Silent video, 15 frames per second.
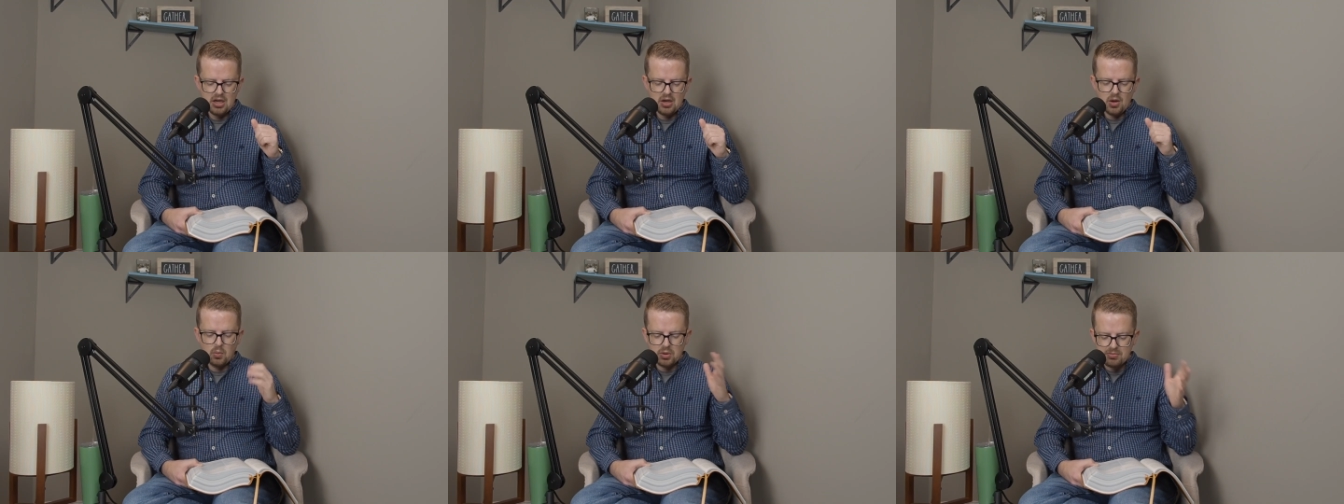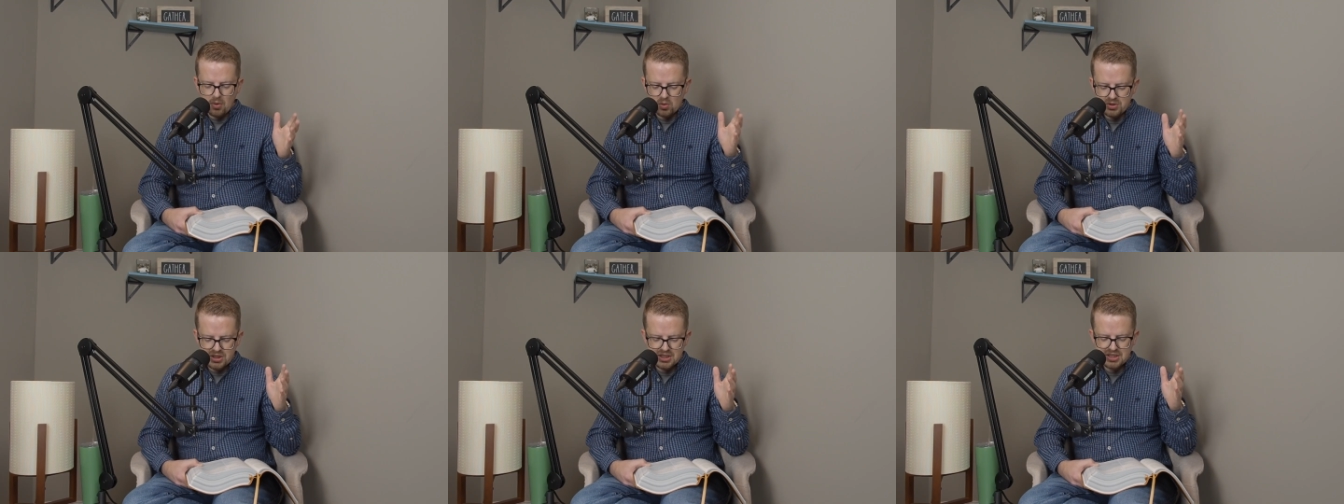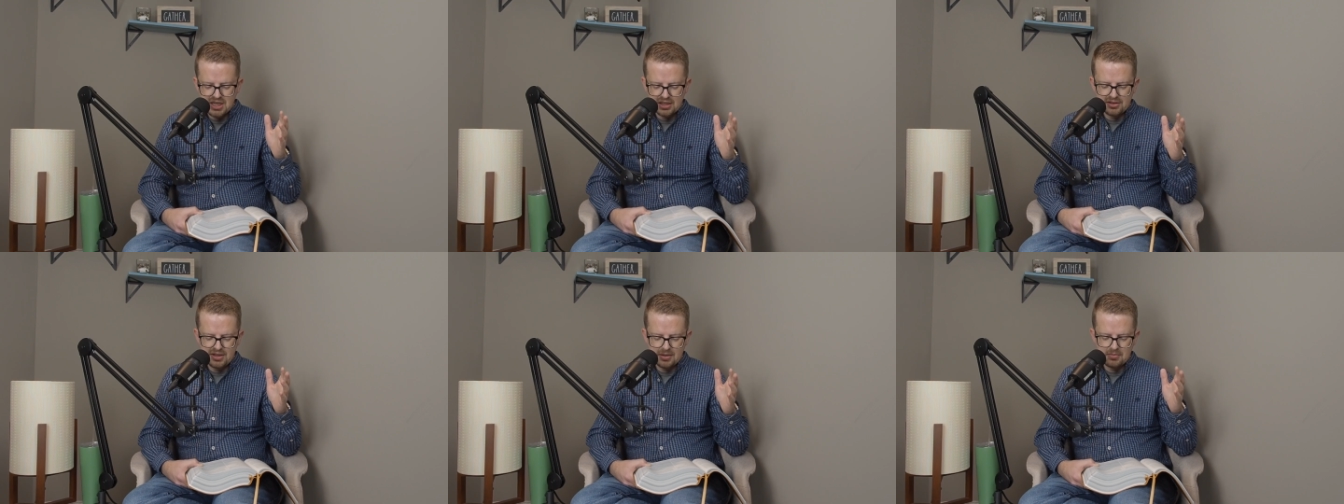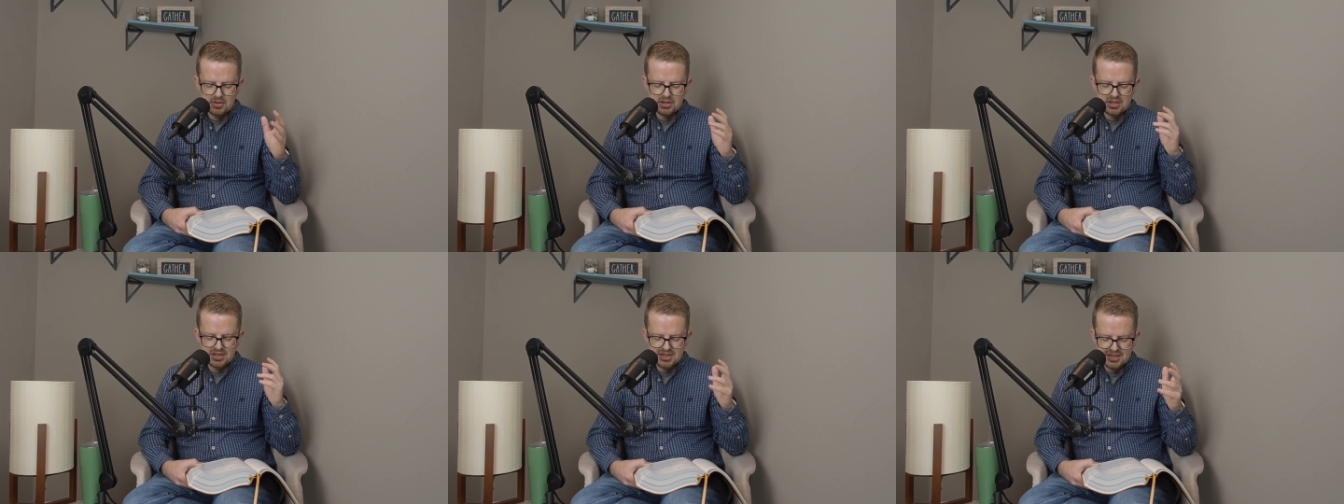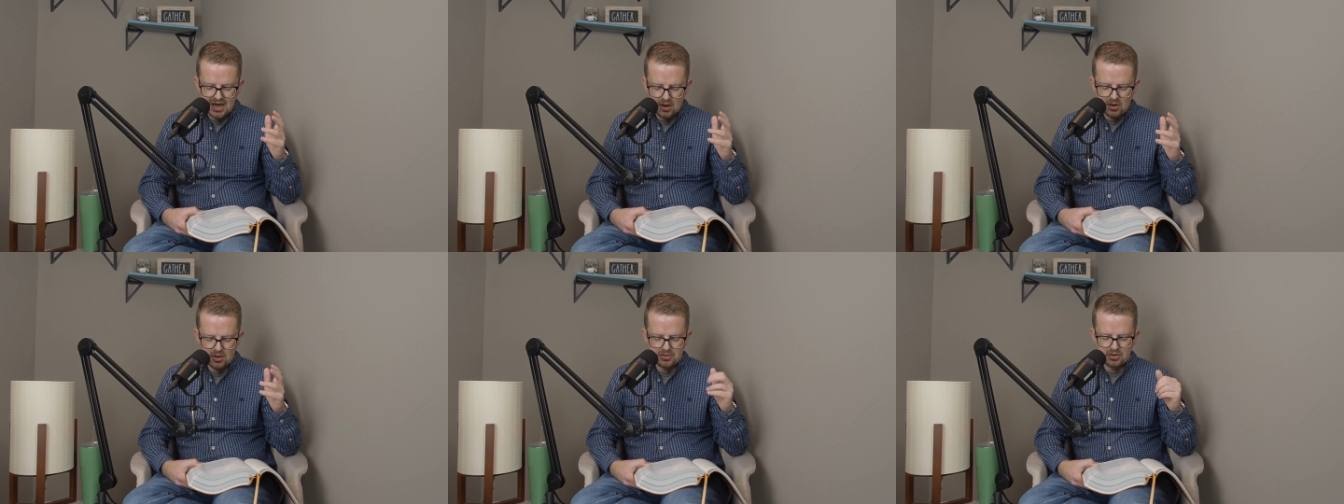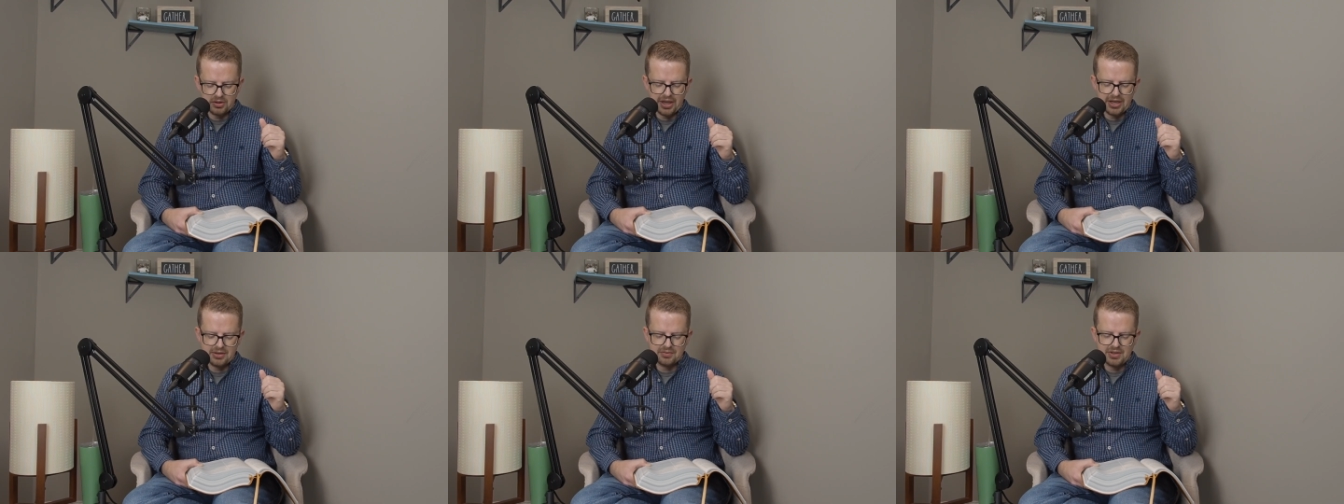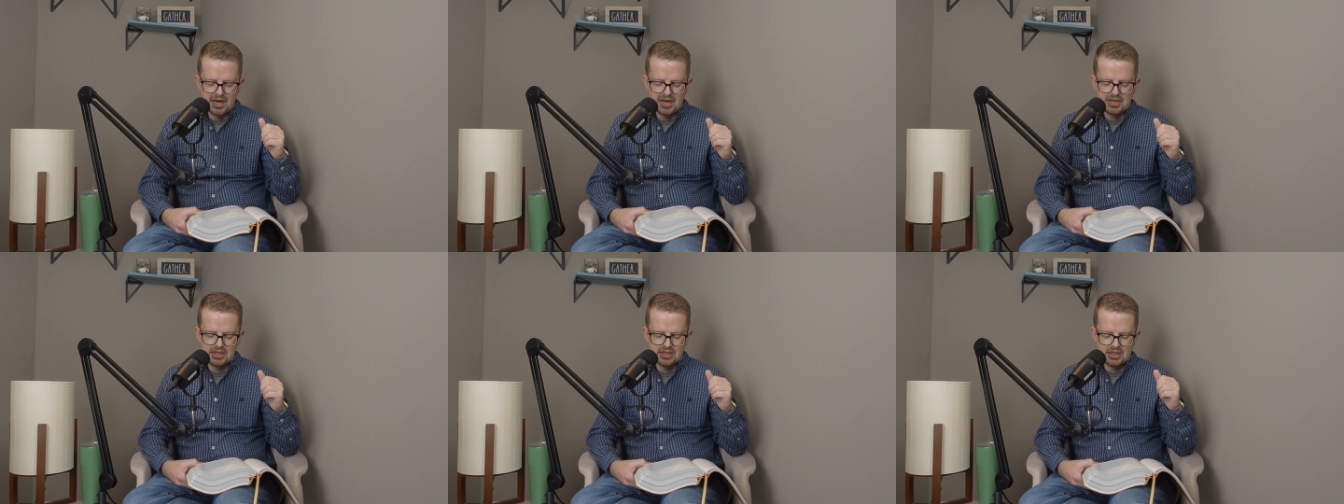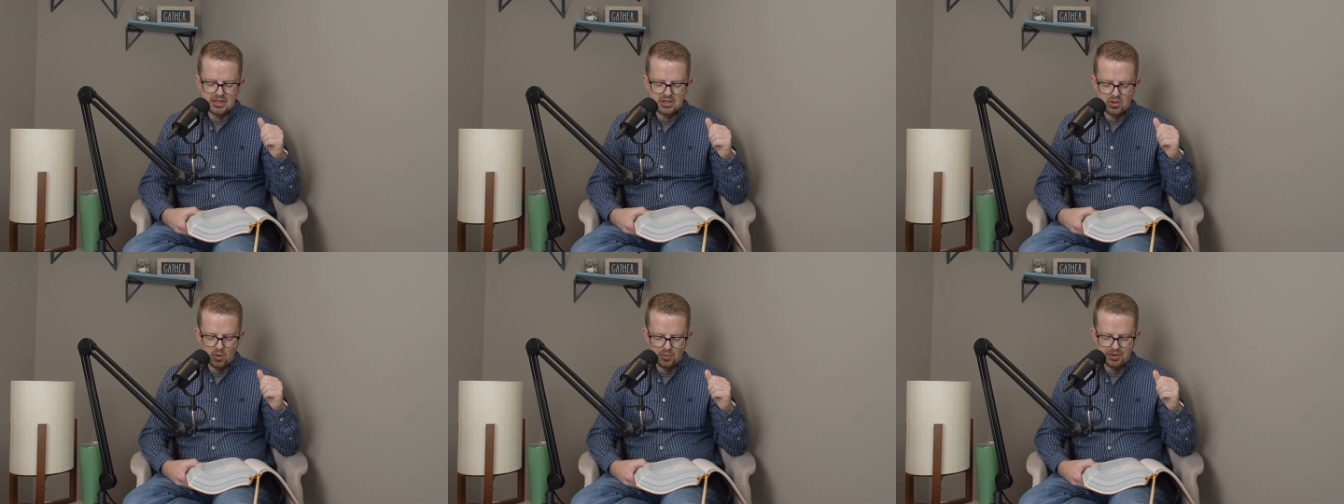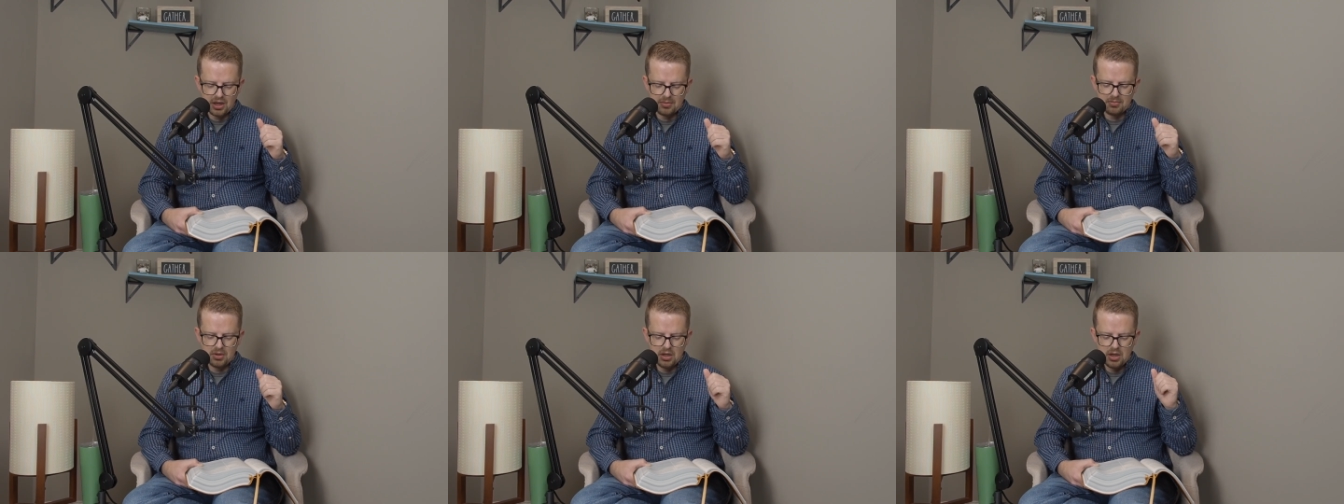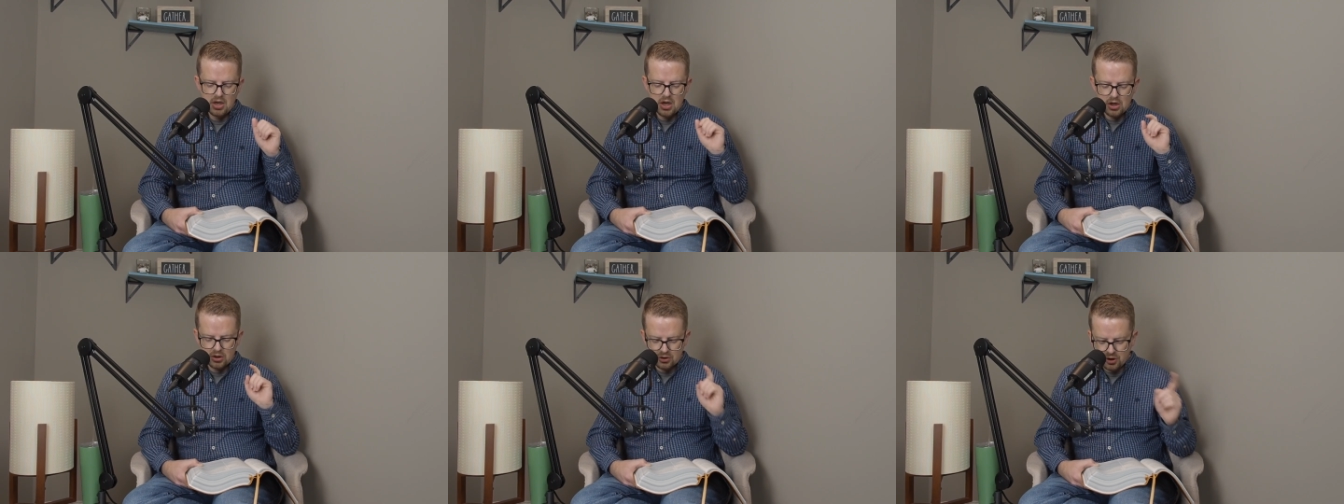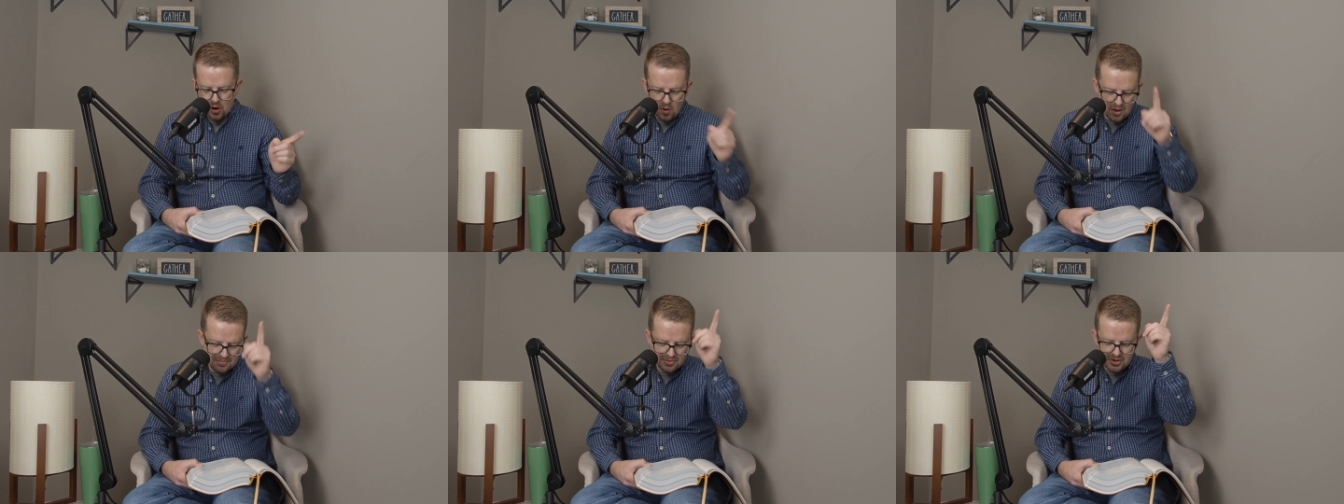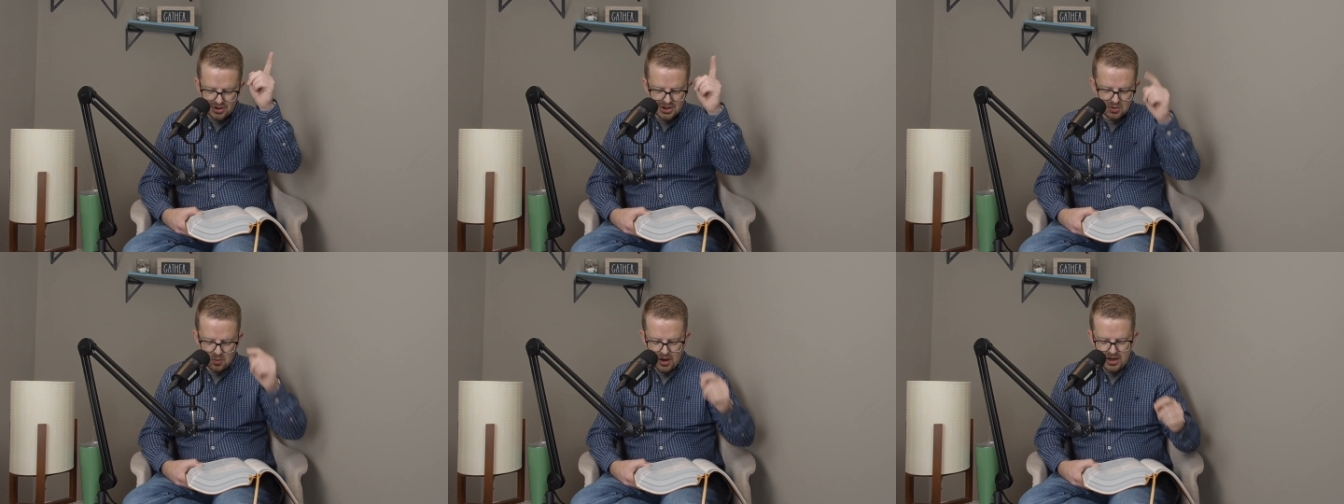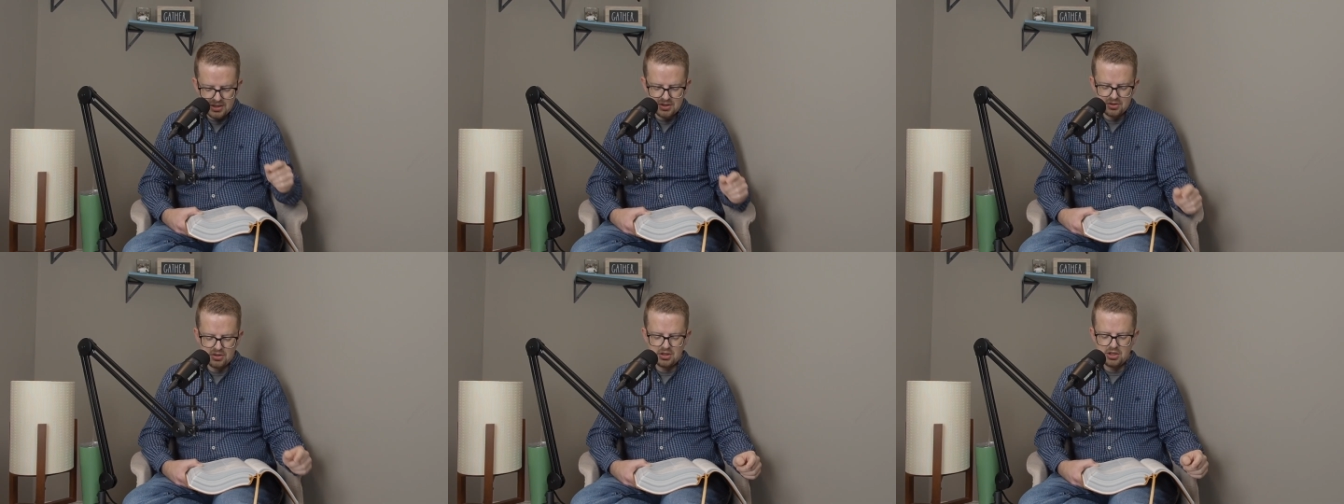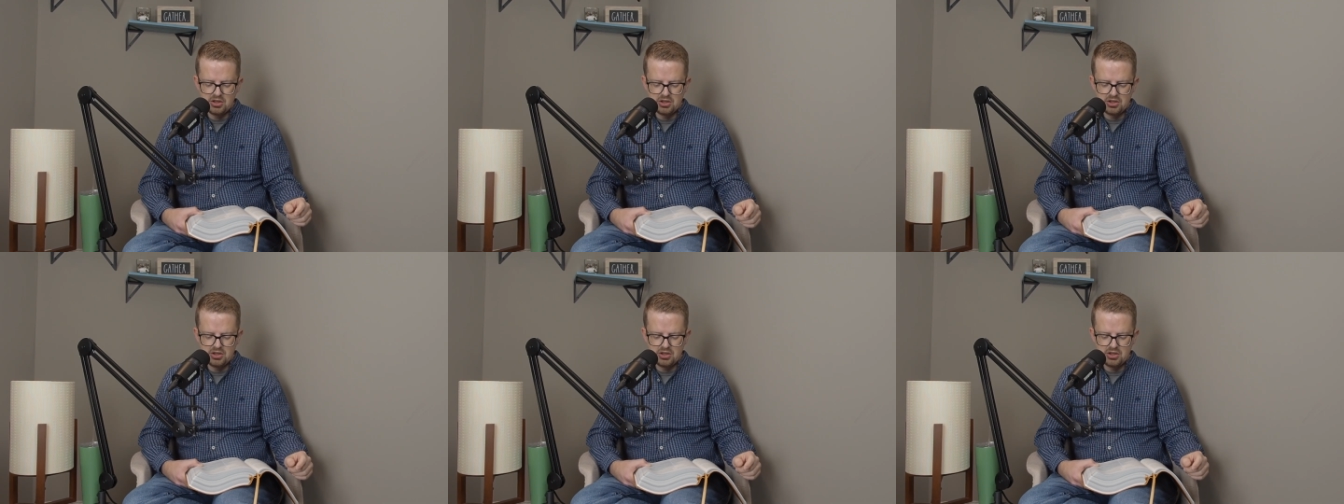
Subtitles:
When Moses sent them to scout out the land of Canaan, he told them, "Go up this way to the